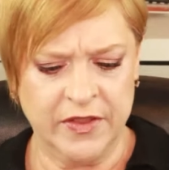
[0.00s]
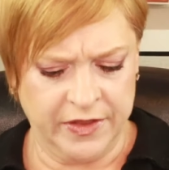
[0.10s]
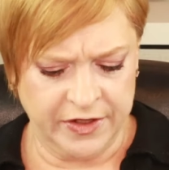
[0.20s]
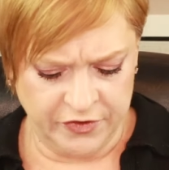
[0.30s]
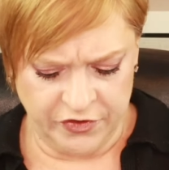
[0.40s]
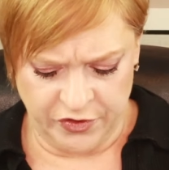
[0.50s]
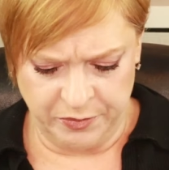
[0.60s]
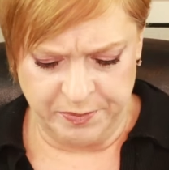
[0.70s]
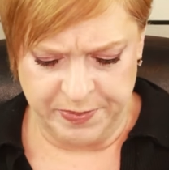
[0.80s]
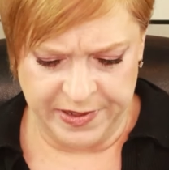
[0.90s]
a little
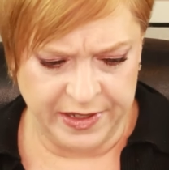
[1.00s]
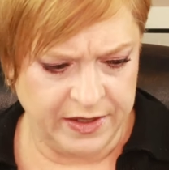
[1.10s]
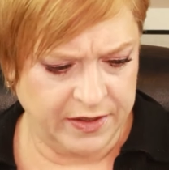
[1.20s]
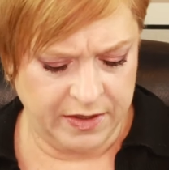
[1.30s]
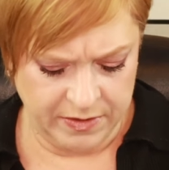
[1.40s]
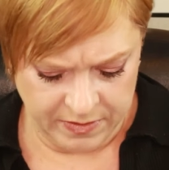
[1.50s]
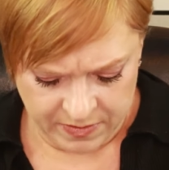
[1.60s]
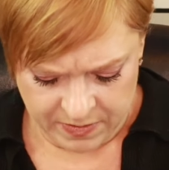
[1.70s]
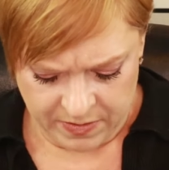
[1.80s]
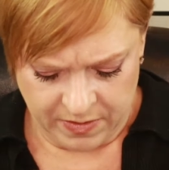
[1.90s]
too big.
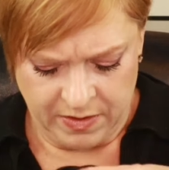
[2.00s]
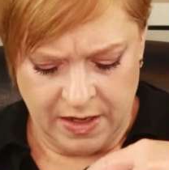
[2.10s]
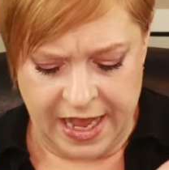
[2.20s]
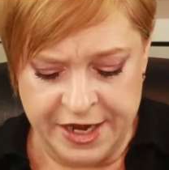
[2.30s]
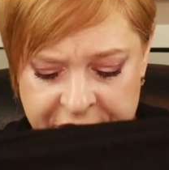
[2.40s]
I